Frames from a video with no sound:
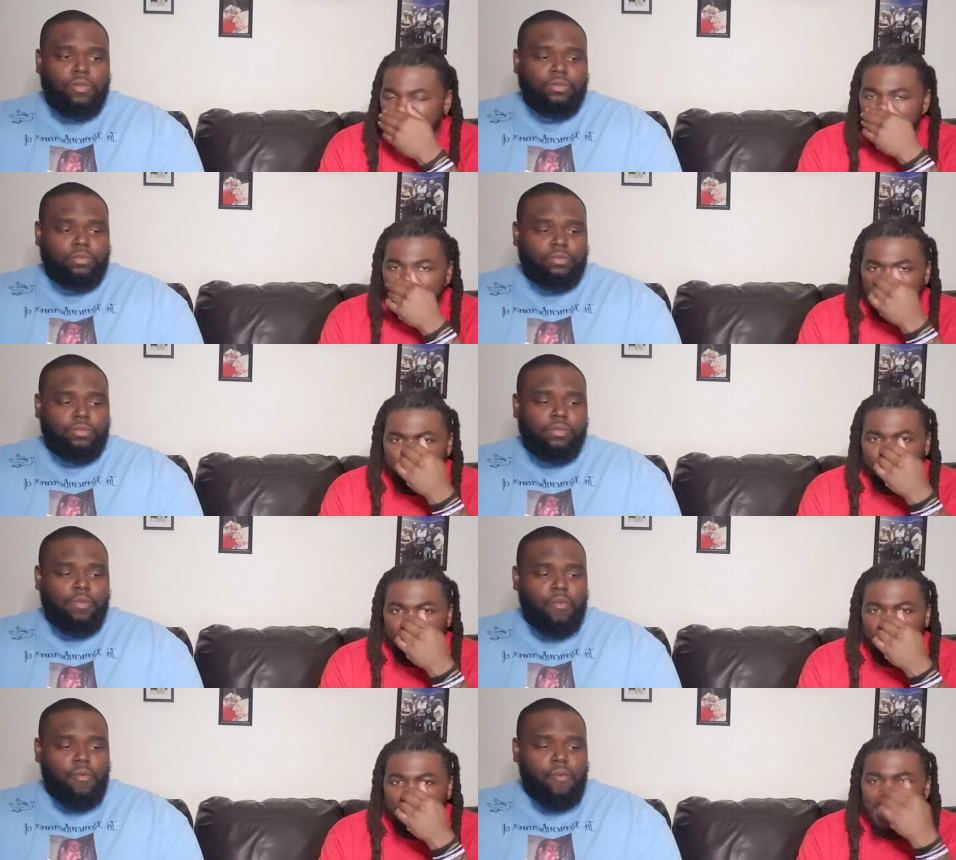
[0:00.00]
Speaker 1: Um,
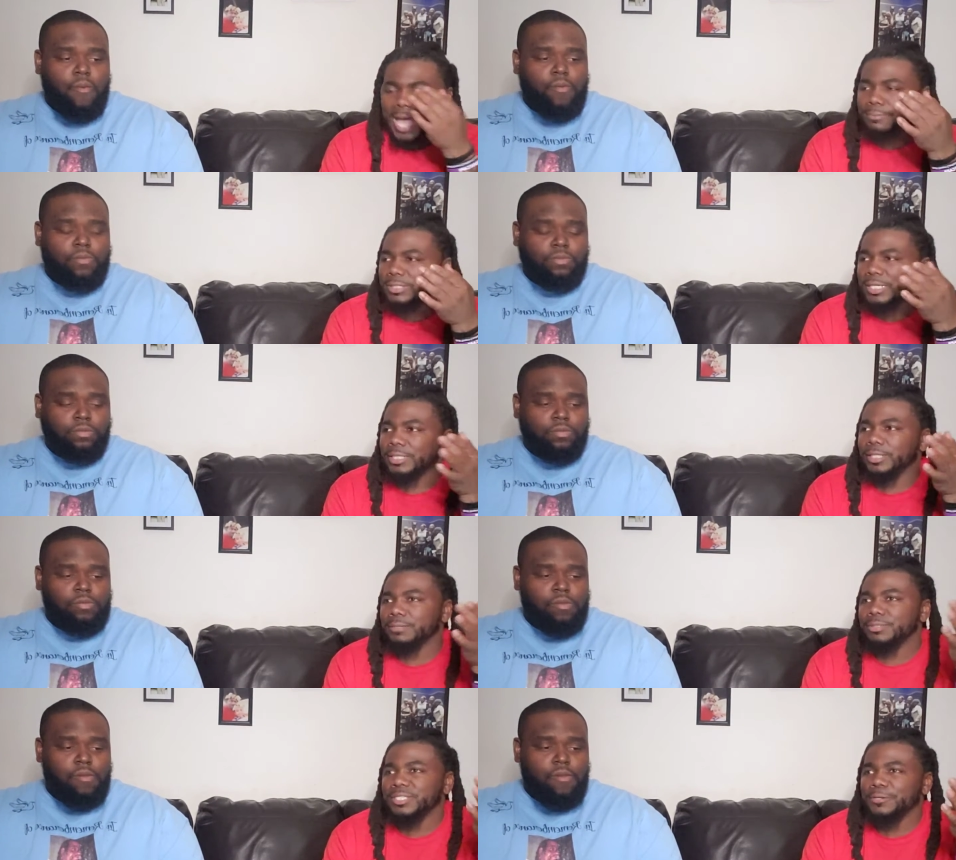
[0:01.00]
not saying
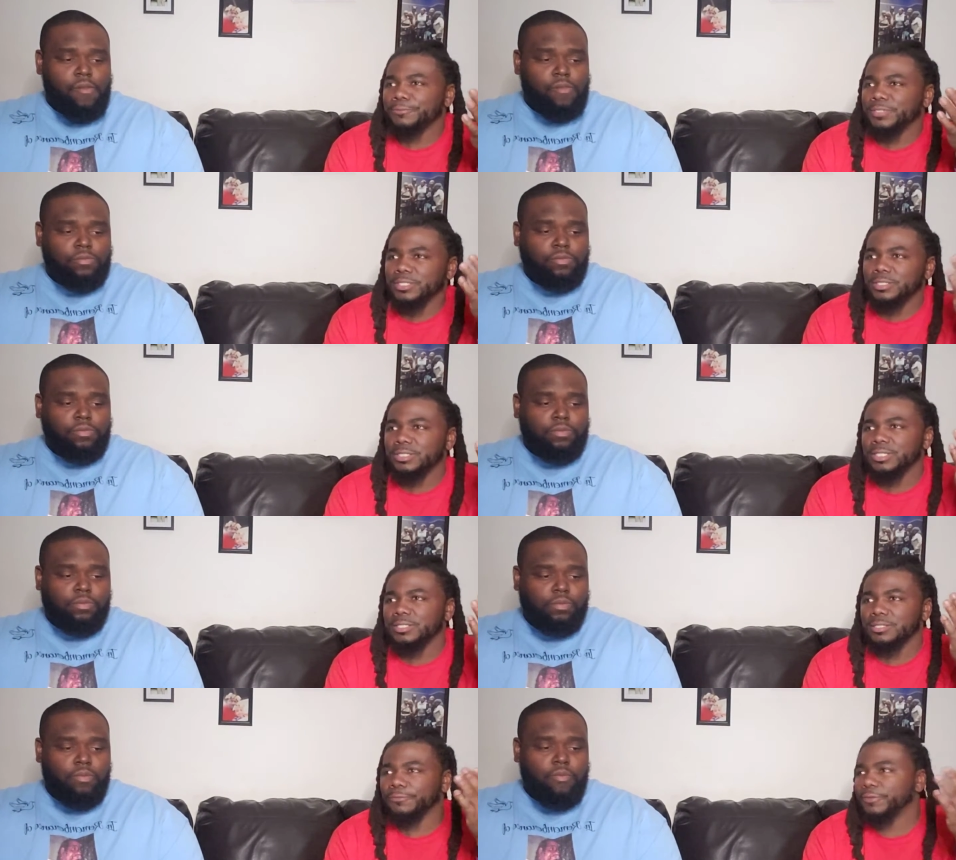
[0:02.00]
that I'm selfish in the
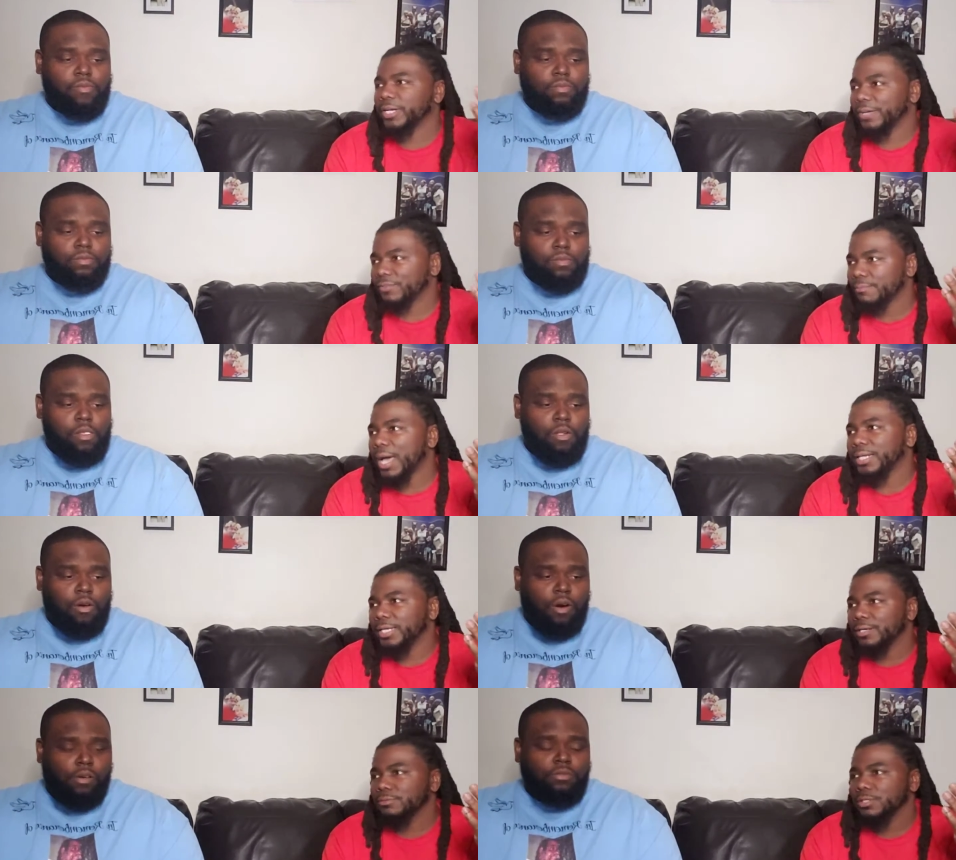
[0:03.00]
sense of fuck
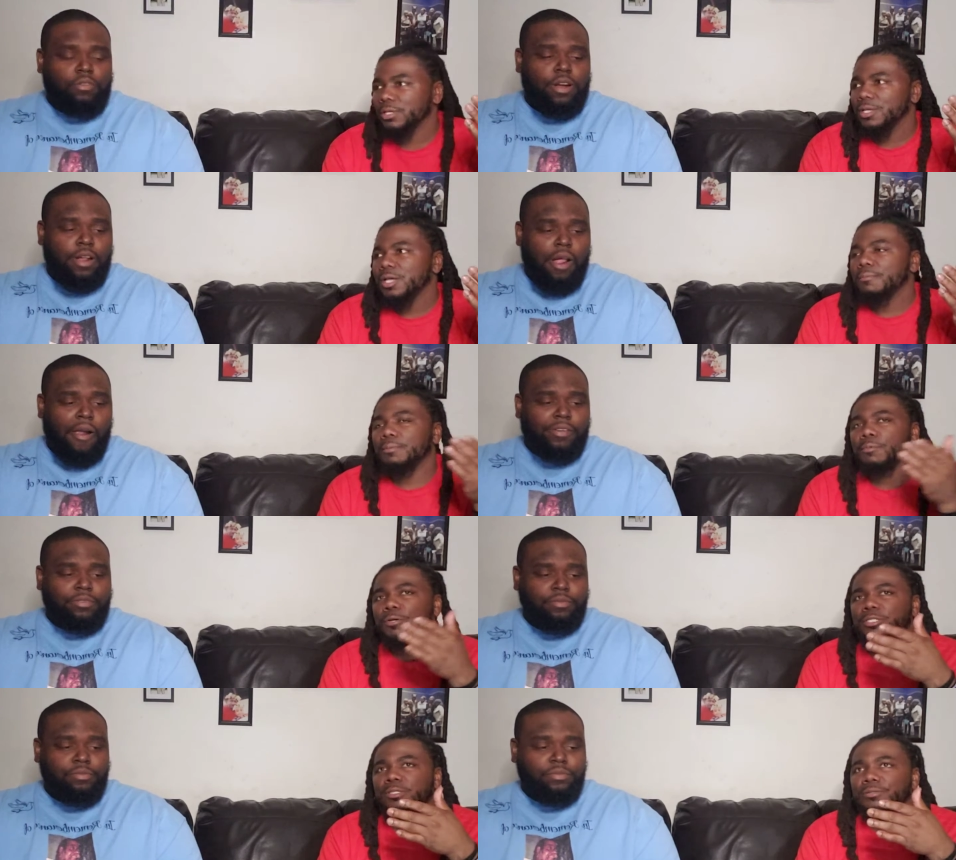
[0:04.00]
everybody else, right? But
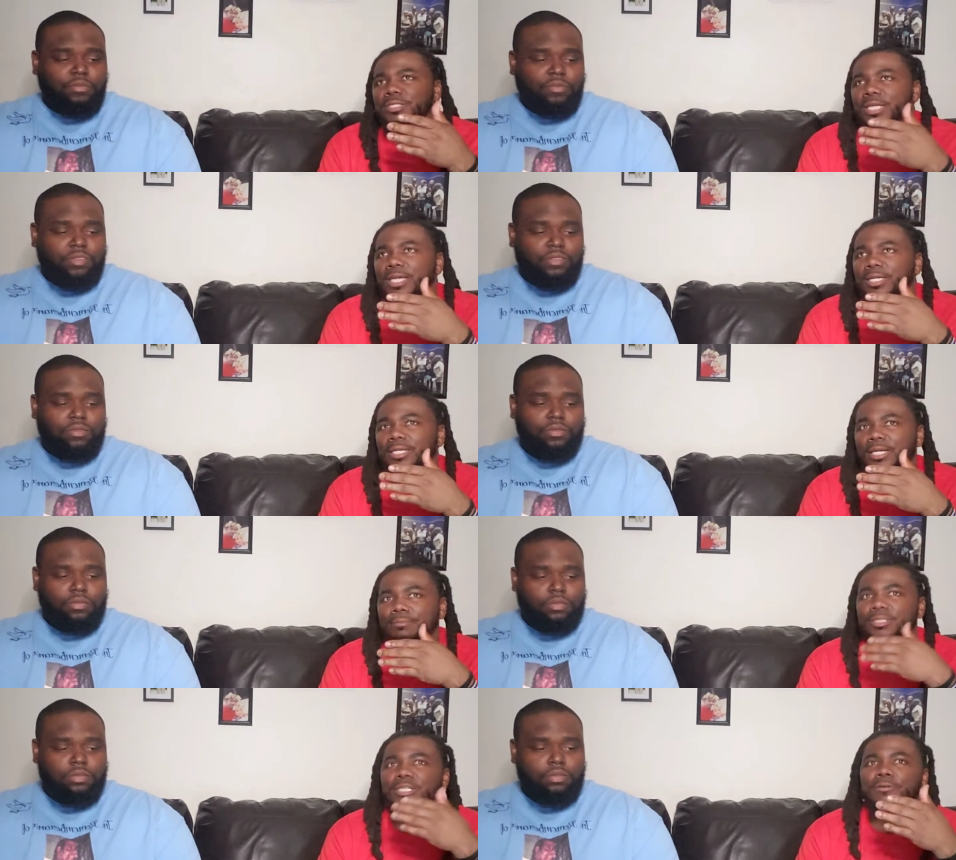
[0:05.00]
more so saying
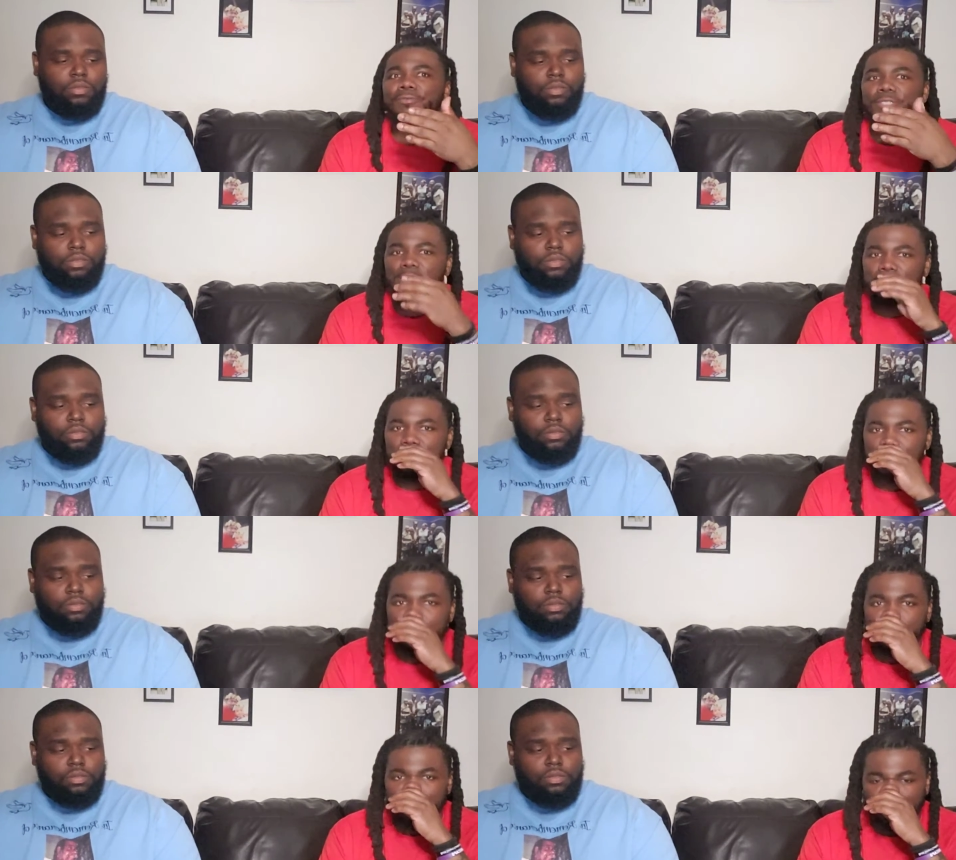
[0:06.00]
that I'm selfish in the
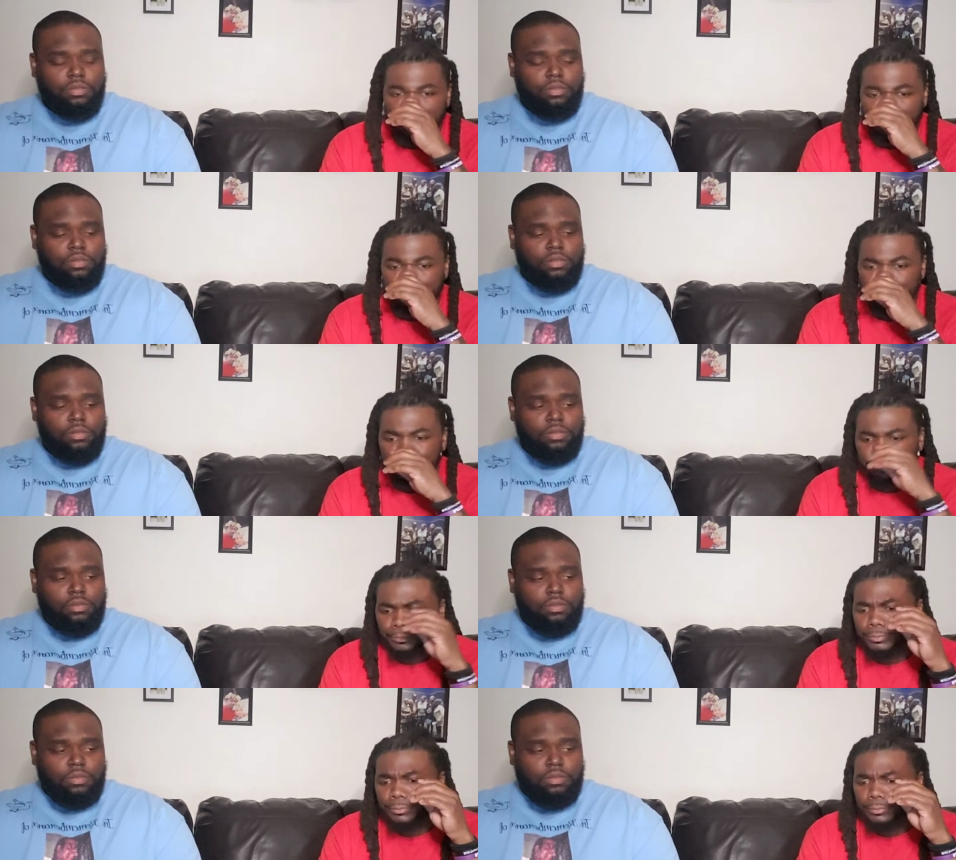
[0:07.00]
sense of
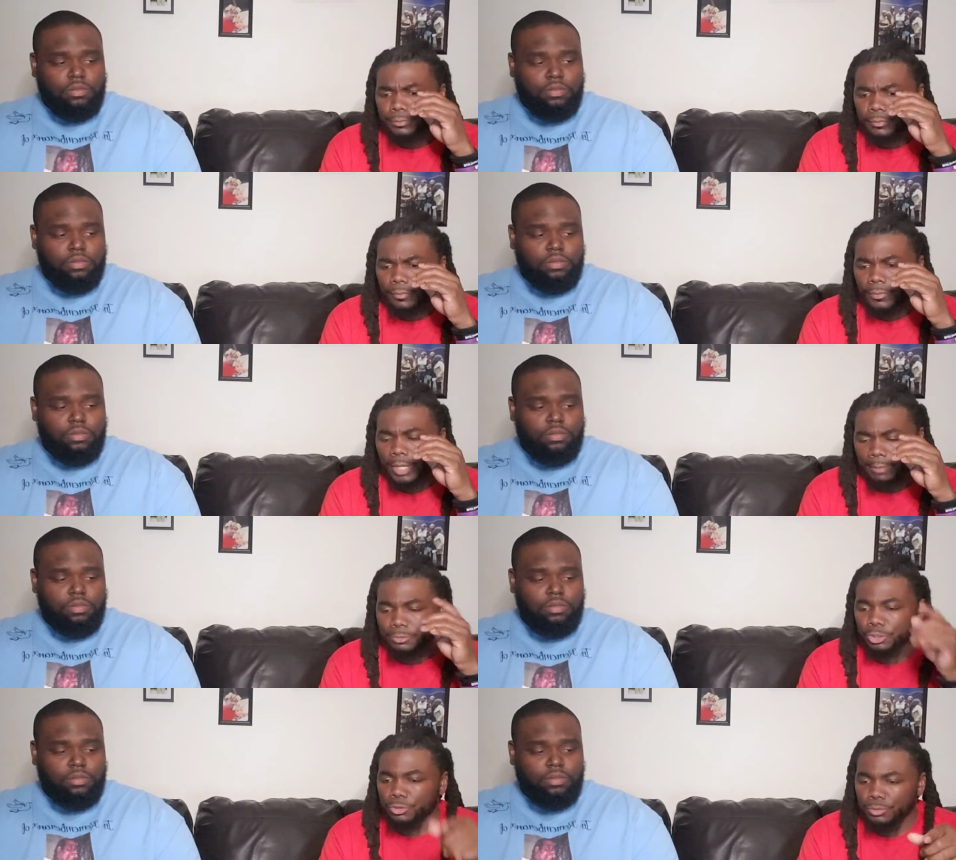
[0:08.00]

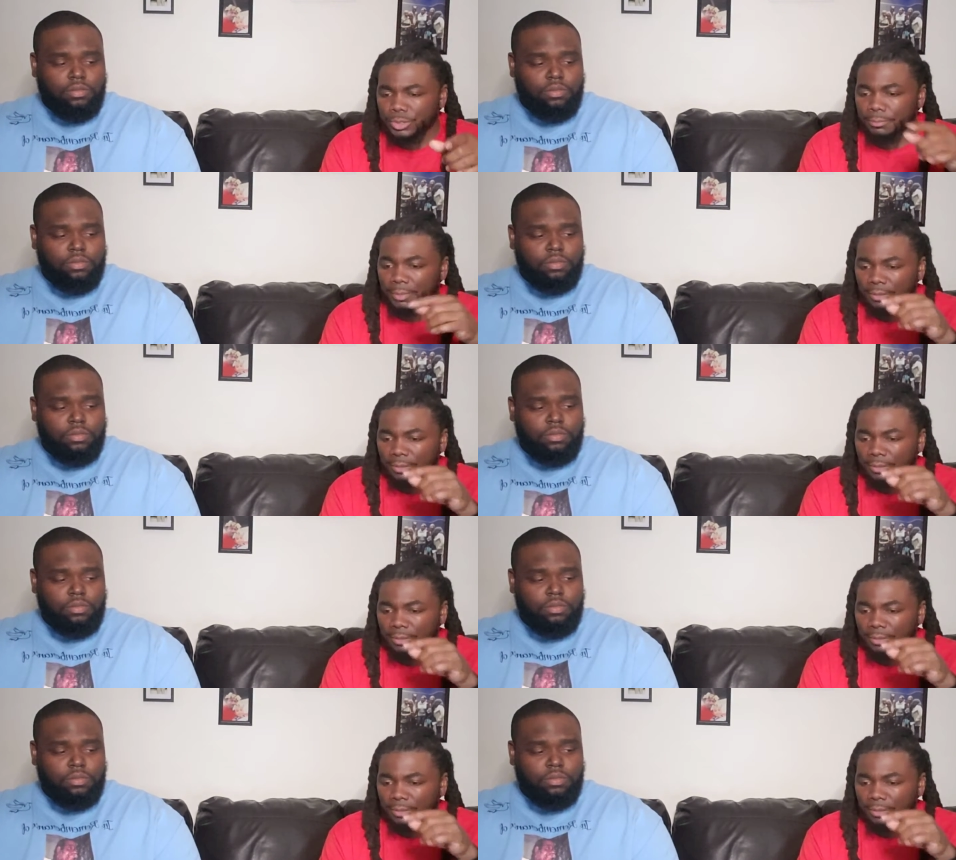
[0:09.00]
I'm choosing